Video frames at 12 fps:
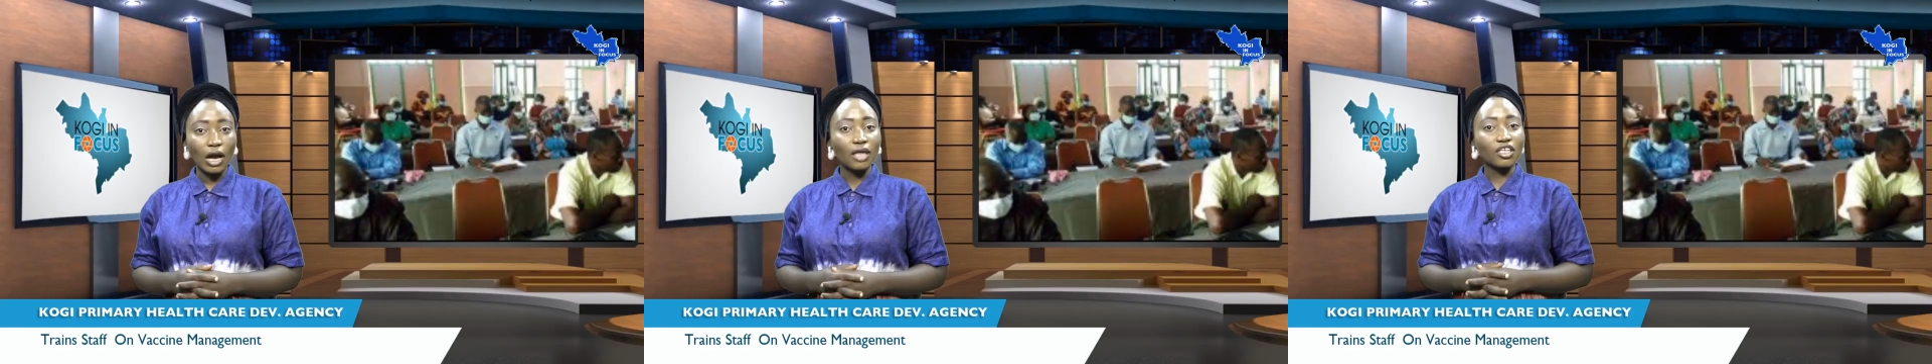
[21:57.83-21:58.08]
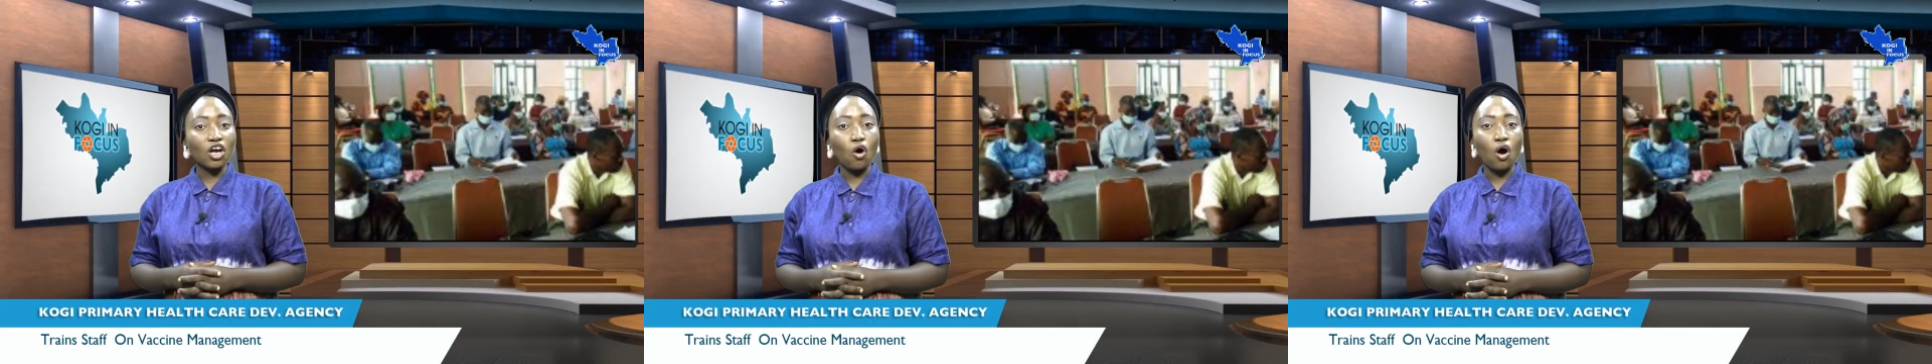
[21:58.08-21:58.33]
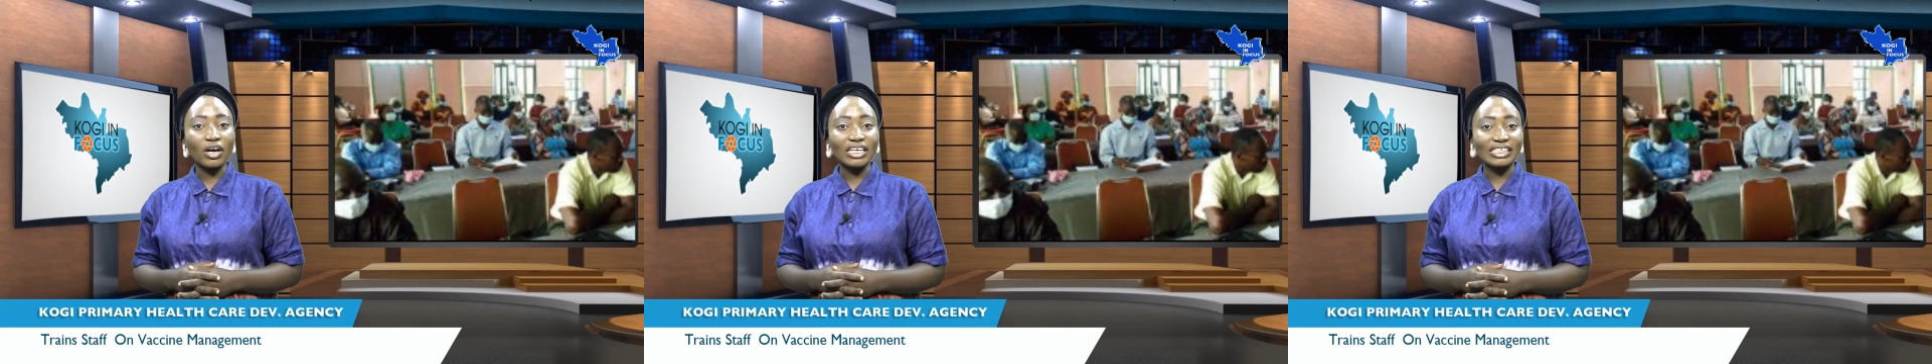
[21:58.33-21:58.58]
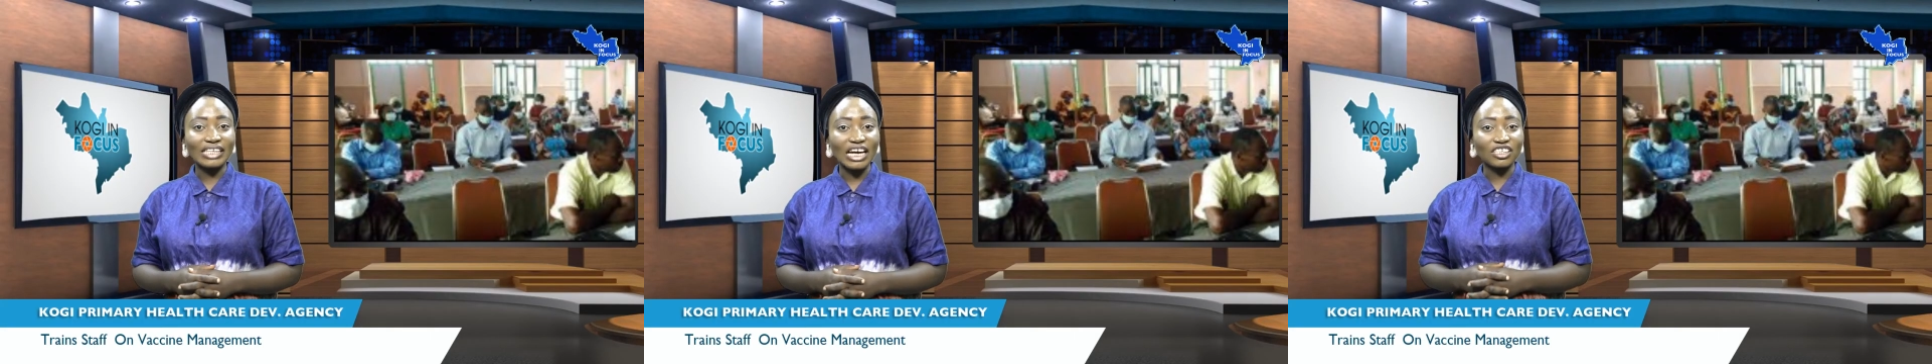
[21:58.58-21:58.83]
The Kogi
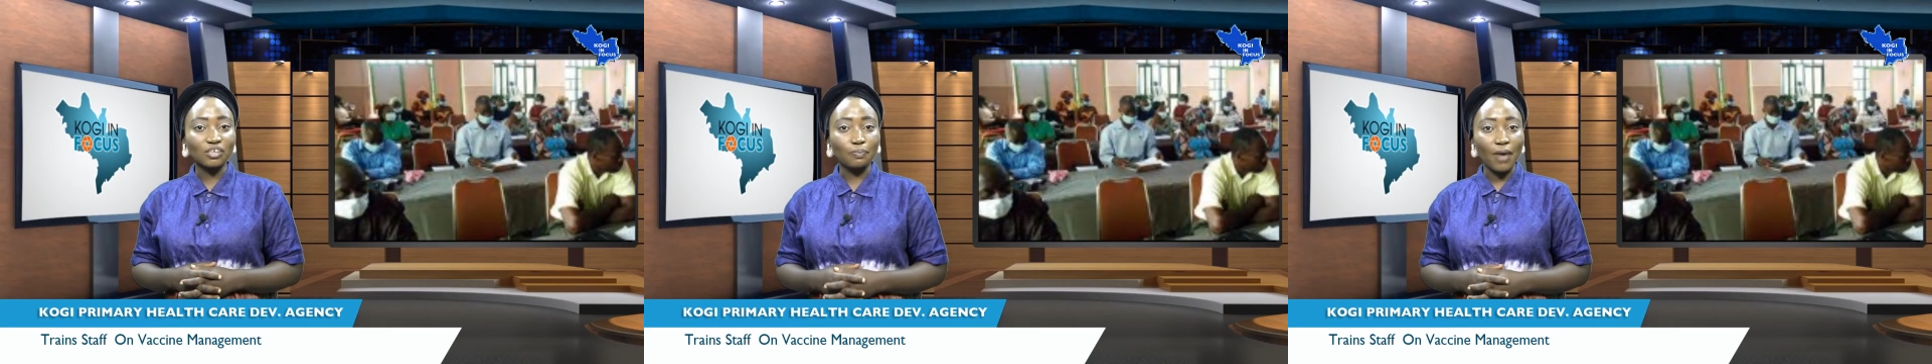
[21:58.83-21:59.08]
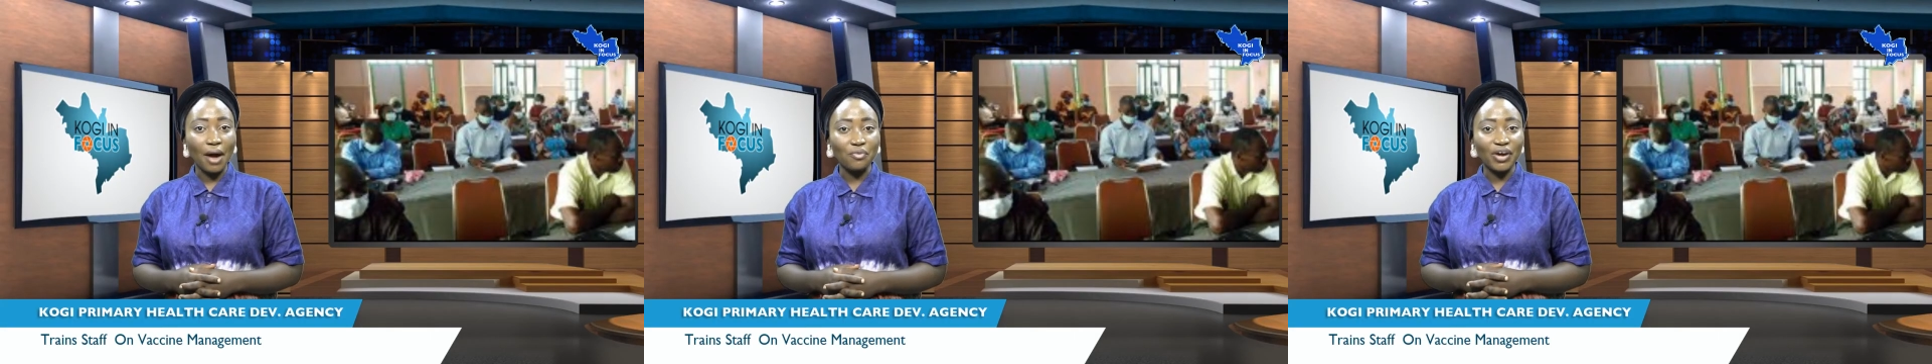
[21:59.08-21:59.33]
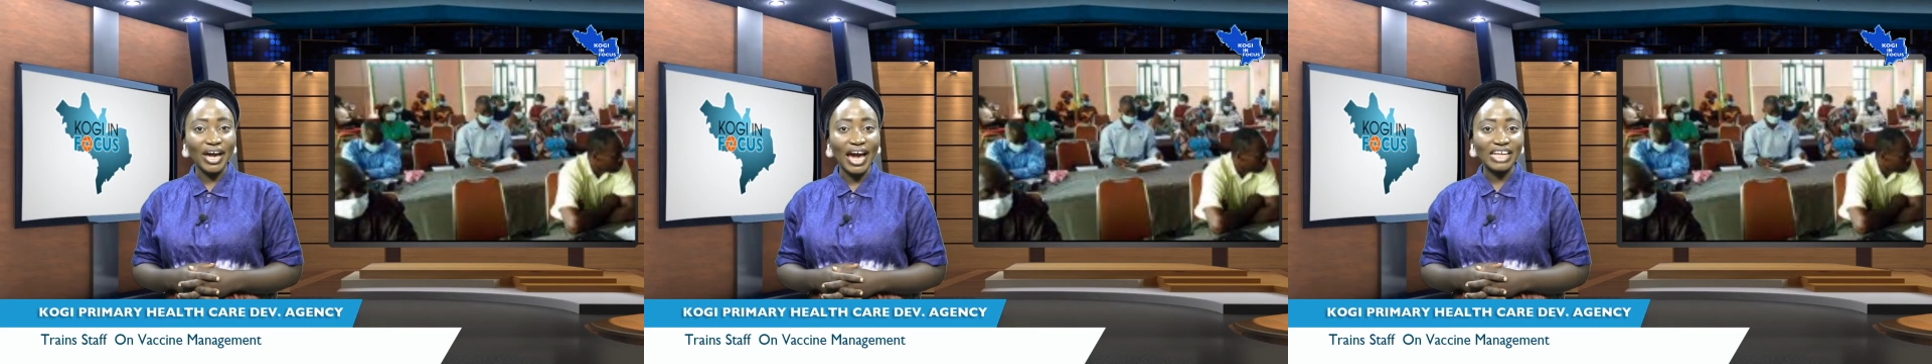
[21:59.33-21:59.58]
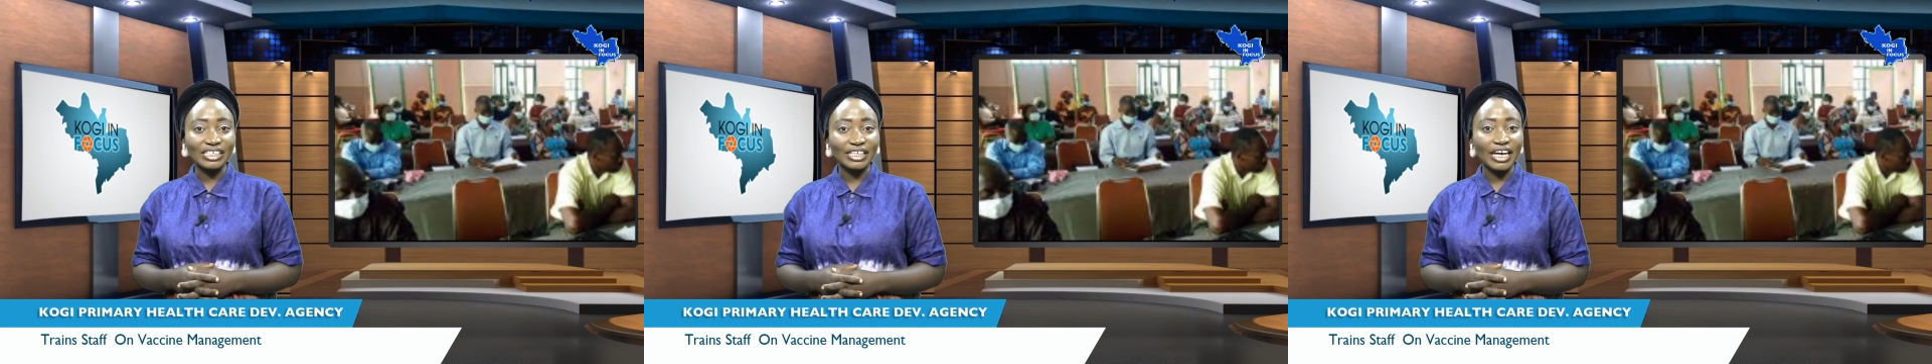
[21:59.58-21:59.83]
State Primary
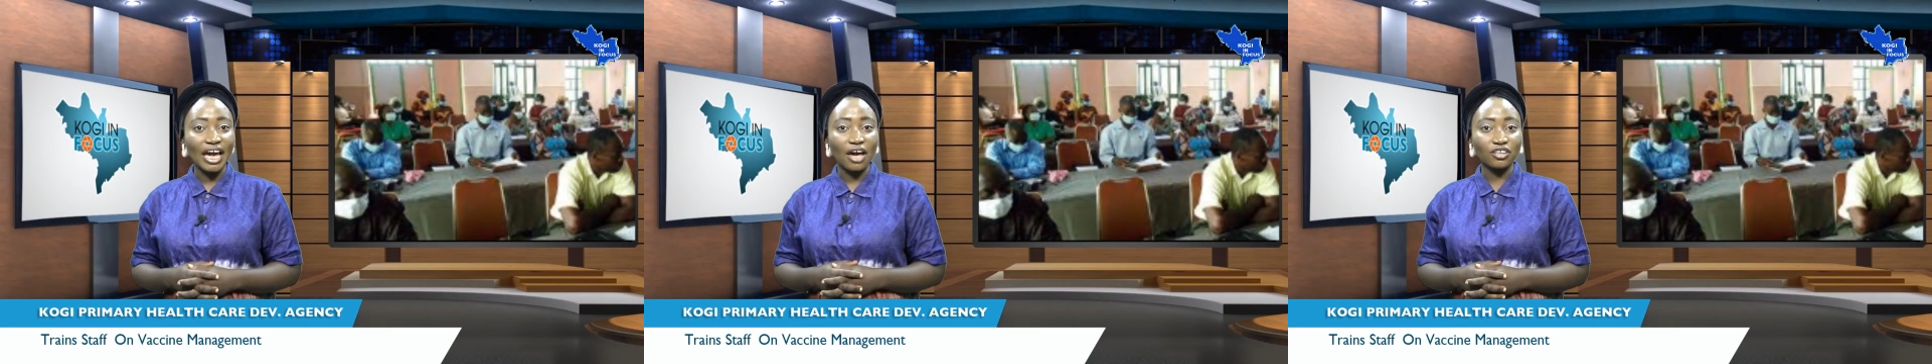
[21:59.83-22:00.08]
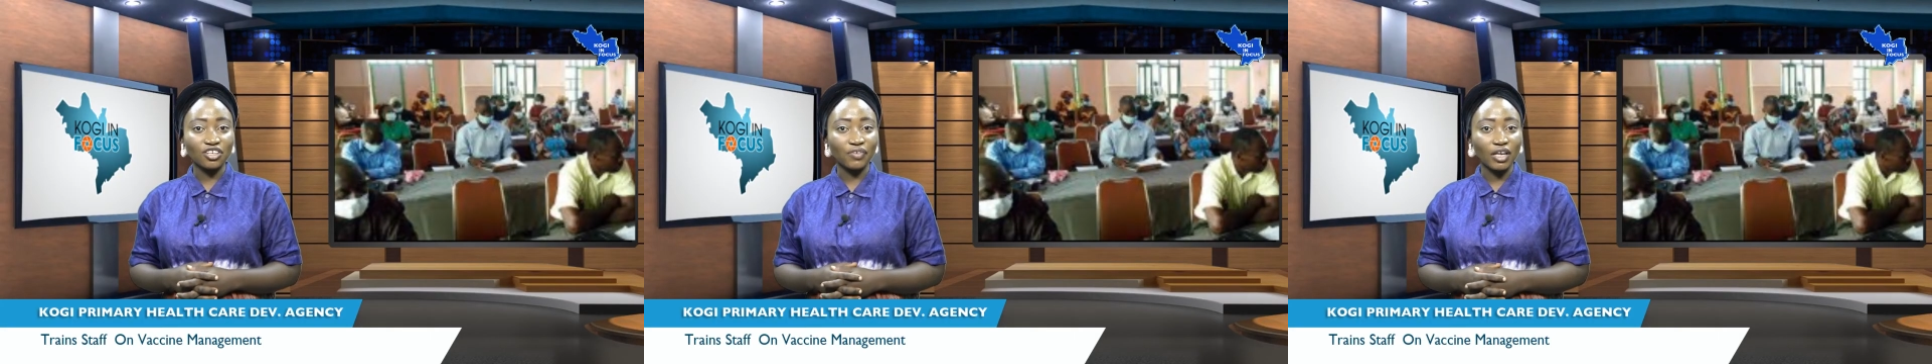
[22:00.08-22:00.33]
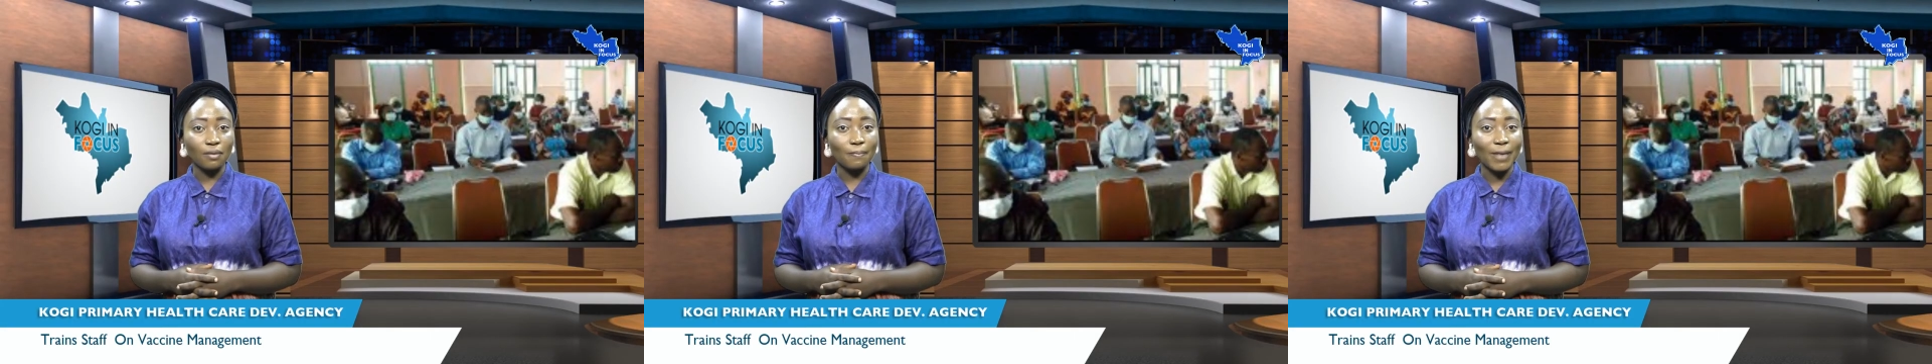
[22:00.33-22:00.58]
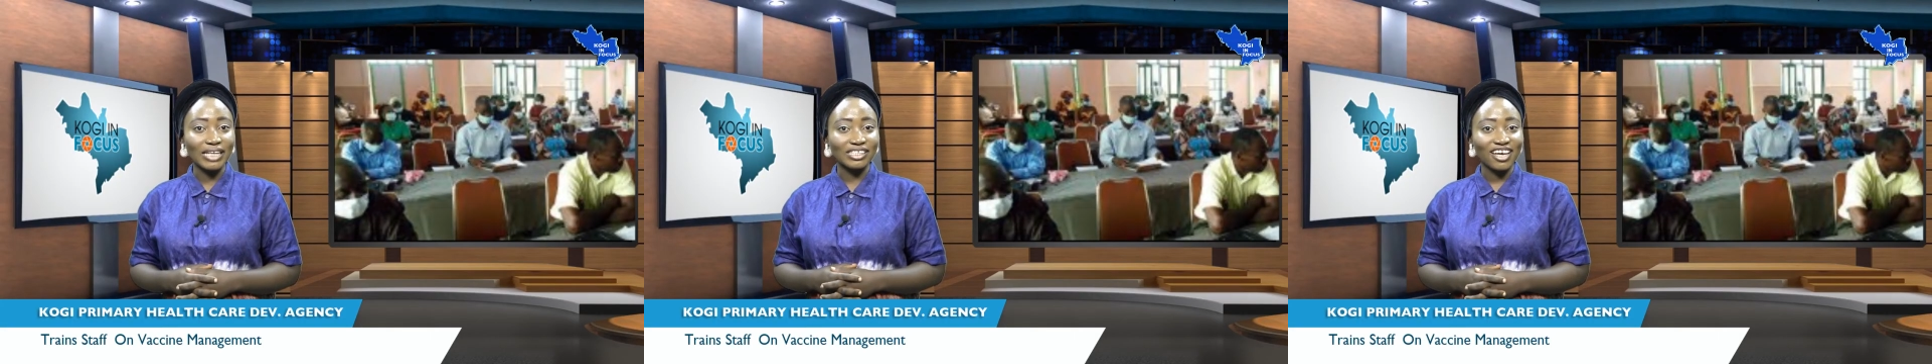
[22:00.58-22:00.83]
Healthcare
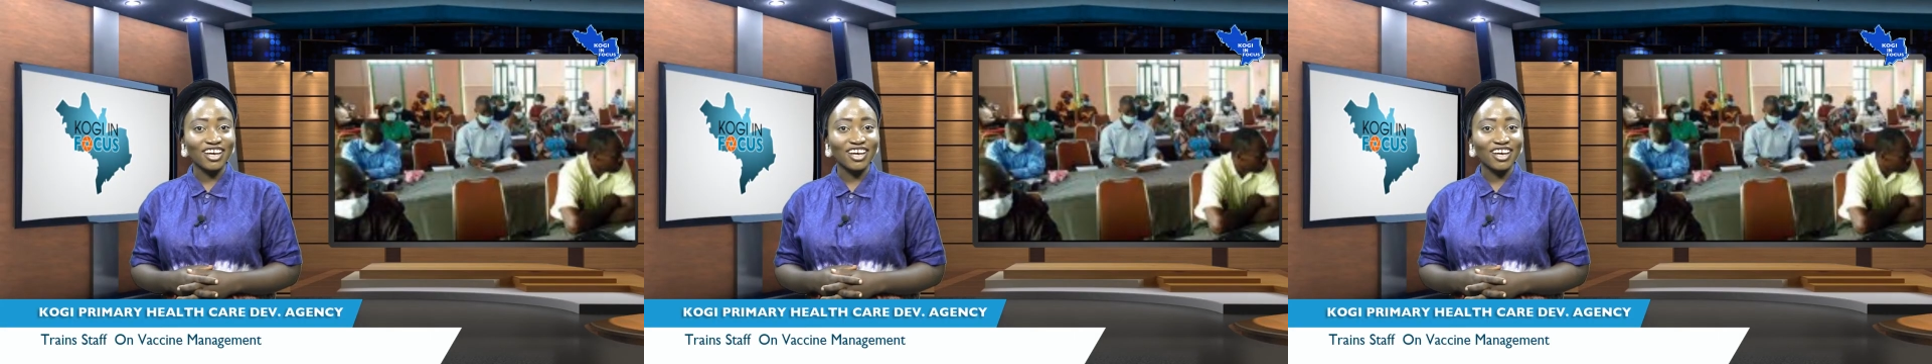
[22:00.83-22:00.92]
Development